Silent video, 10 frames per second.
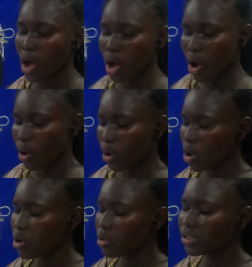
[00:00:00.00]

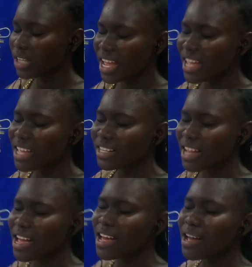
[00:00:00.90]
Only
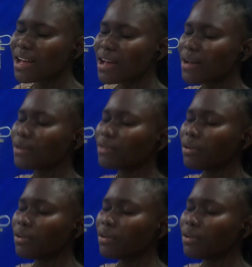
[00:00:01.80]
love